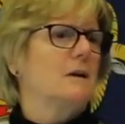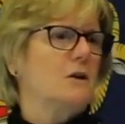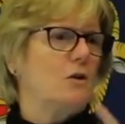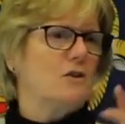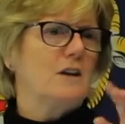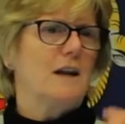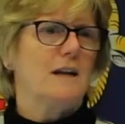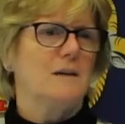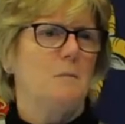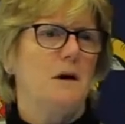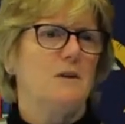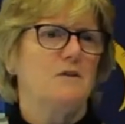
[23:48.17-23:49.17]
got an
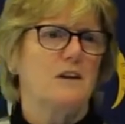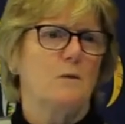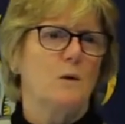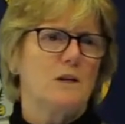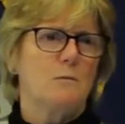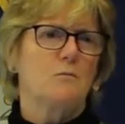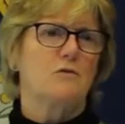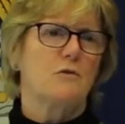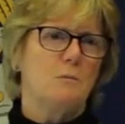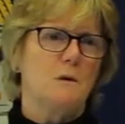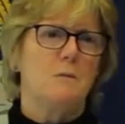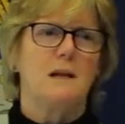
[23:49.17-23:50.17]
antibiotic when you
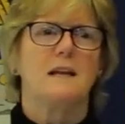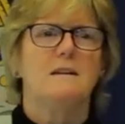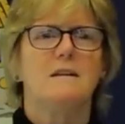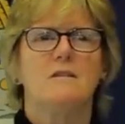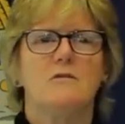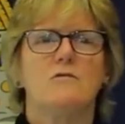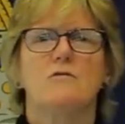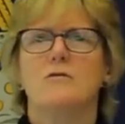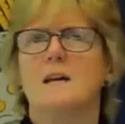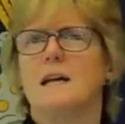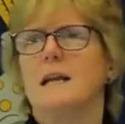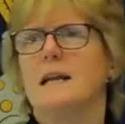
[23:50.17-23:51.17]
probably didn't
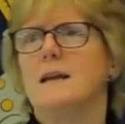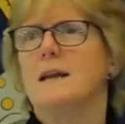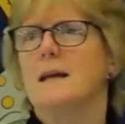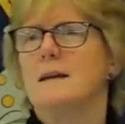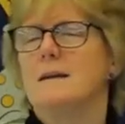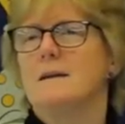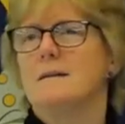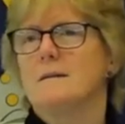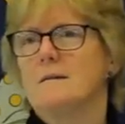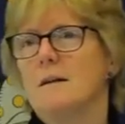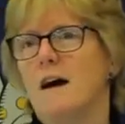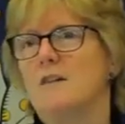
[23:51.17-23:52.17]
really need it?